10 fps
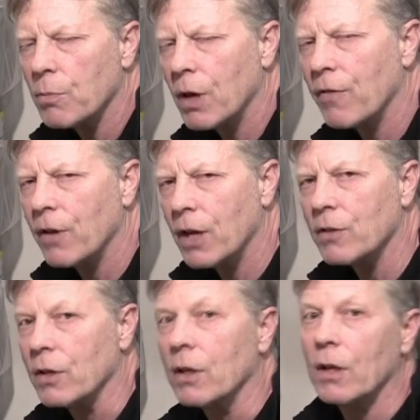but if it
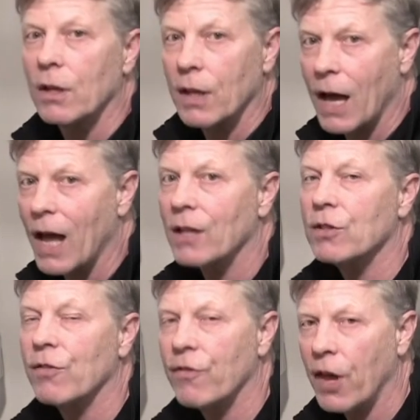isn't,
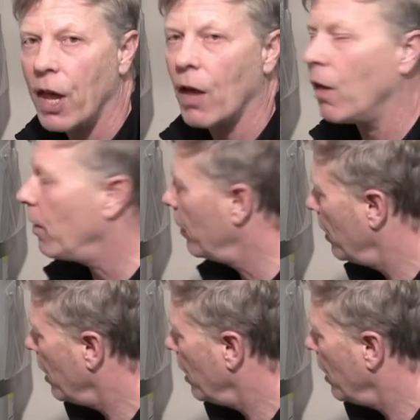that's a fail.